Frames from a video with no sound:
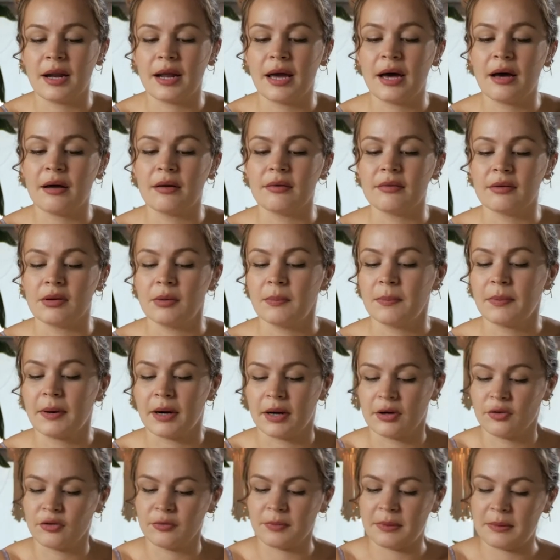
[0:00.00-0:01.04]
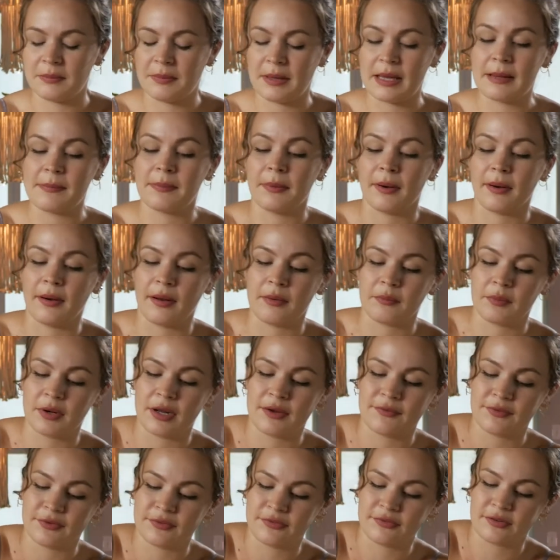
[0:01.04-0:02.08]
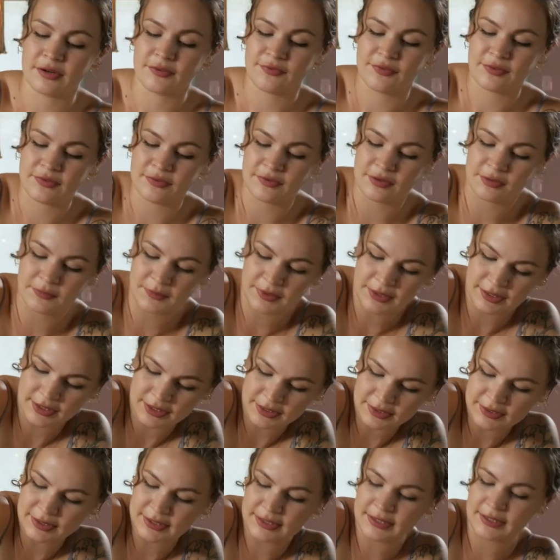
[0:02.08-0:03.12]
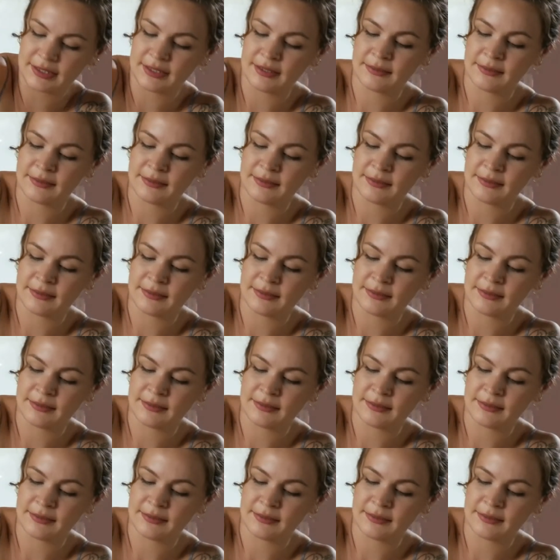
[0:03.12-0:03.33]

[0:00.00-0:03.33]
out a little parchment paper on whatever surface you're working on.